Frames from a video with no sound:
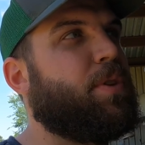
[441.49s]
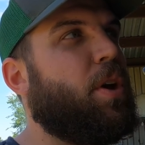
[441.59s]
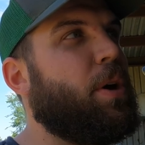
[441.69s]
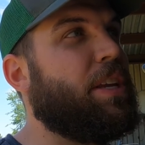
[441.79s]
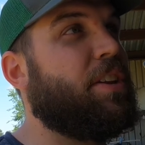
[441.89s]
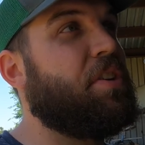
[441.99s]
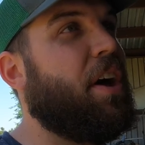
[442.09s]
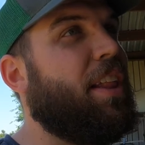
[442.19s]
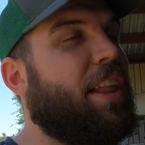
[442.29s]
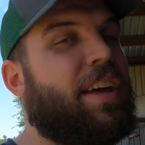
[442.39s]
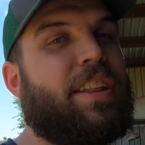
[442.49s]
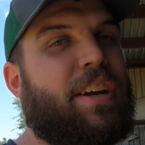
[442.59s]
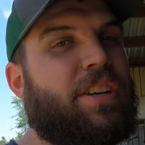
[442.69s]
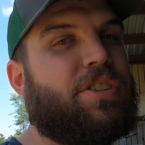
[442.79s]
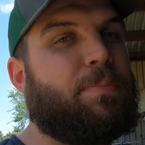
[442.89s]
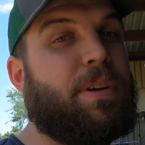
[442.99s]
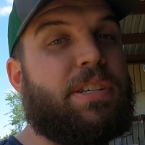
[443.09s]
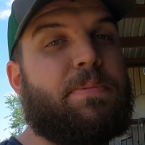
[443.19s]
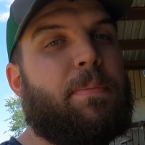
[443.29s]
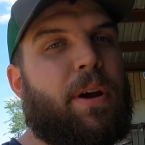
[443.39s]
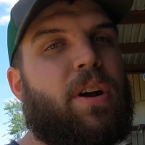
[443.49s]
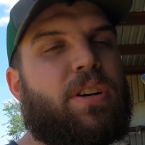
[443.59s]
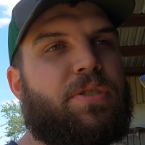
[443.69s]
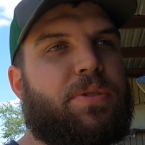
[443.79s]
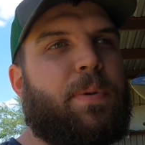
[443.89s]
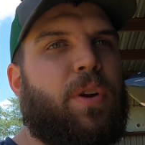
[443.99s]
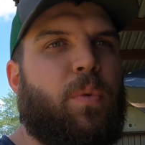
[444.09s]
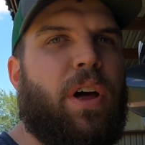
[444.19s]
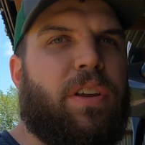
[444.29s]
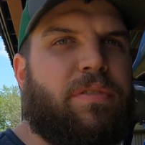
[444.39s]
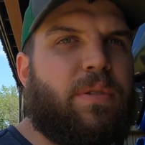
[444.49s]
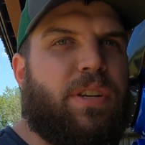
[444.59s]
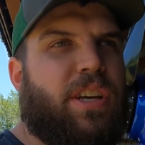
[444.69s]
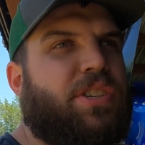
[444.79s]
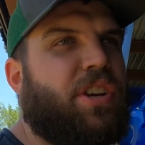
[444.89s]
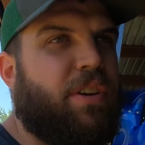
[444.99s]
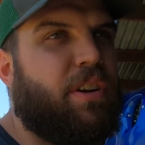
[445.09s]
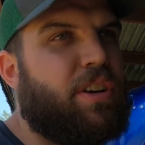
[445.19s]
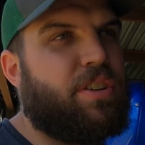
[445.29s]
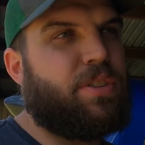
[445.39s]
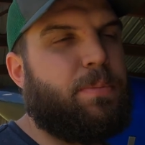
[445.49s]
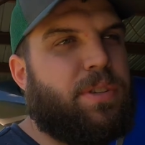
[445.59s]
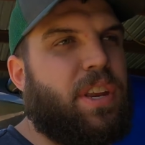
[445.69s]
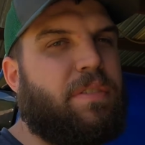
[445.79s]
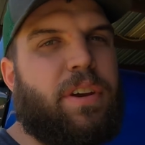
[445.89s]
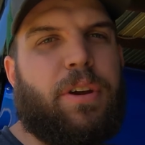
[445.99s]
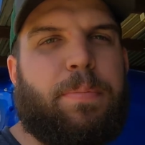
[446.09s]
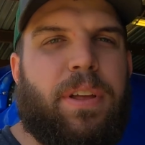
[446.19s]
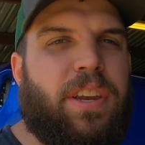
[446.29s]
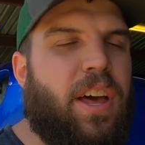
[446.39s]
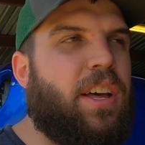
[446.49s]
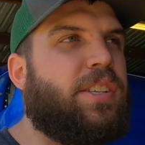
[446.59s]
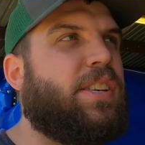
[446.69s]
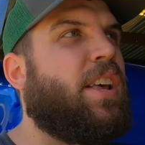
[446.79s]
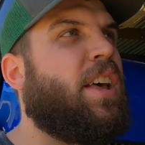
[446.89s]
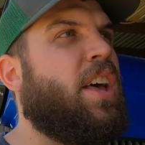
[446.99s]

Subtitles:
So it did not like that initial placement. Bearhawks respond well to Vortex generators. Almost every airplane does.